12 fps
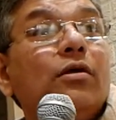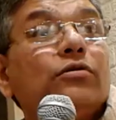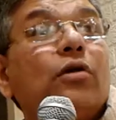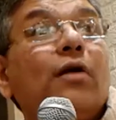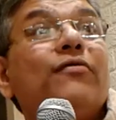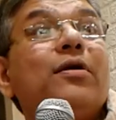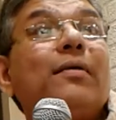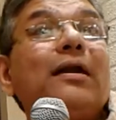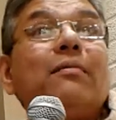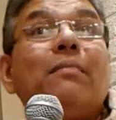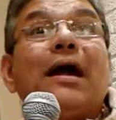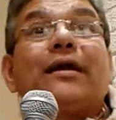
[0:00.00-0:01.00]
So
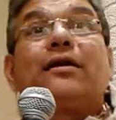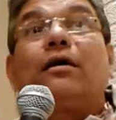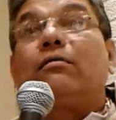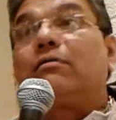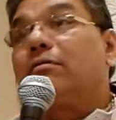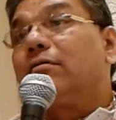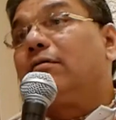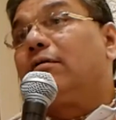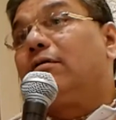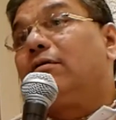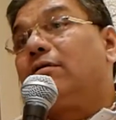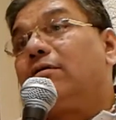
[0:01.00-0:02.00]
everybody backed out.
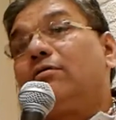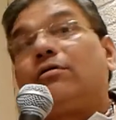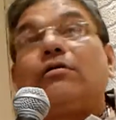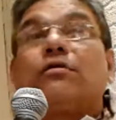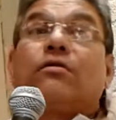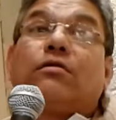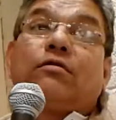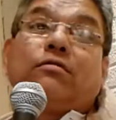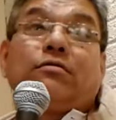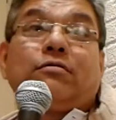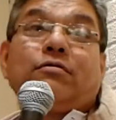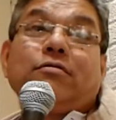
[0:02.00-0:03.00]

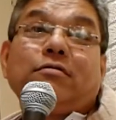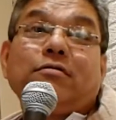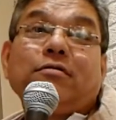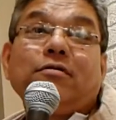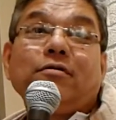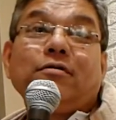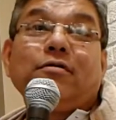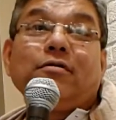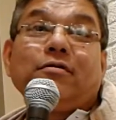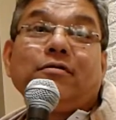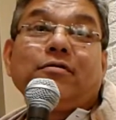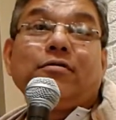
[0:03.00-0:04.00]
No.
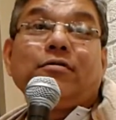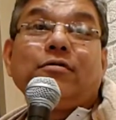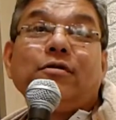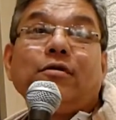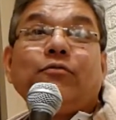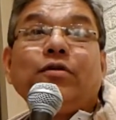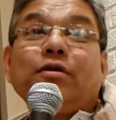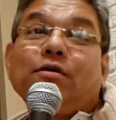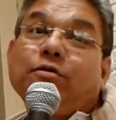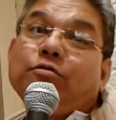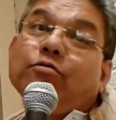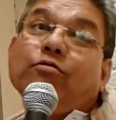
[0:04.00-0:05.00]

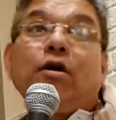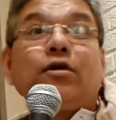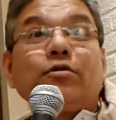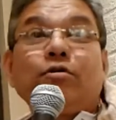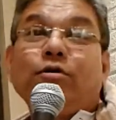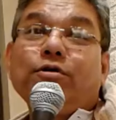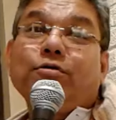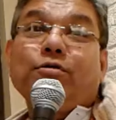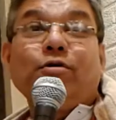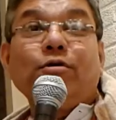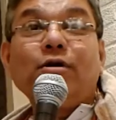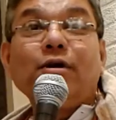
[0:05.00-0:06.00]
You want to go, you
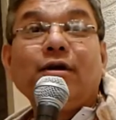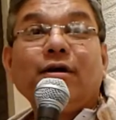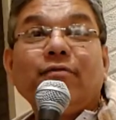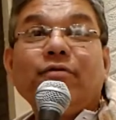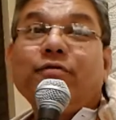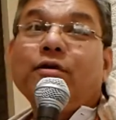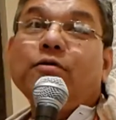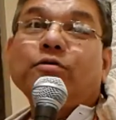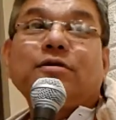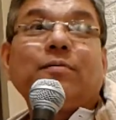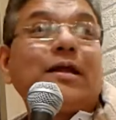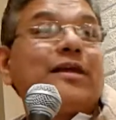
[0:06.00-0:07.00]
go. We will do
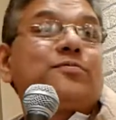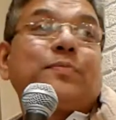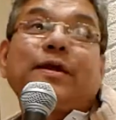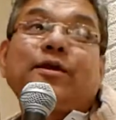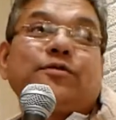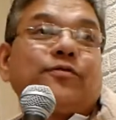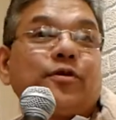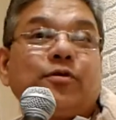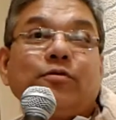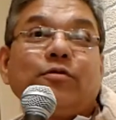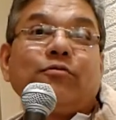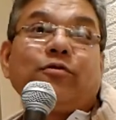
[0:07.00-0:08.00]
some nice prayers for
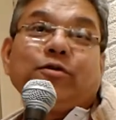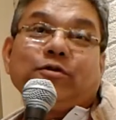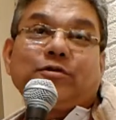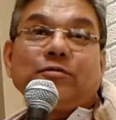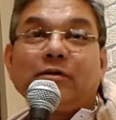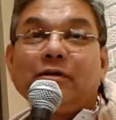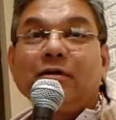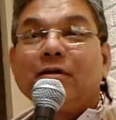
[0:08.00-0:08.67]
you, for your soul.